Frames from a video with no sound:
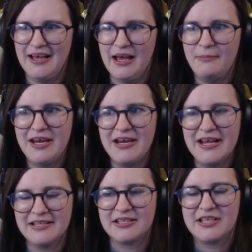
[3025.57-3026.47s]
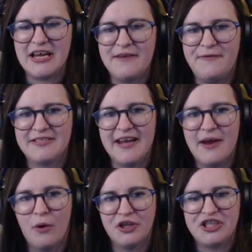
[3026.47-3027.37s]
I mean, it's a teeth, isn't
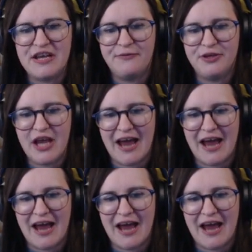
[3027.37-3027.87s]
it? What, the teeth of the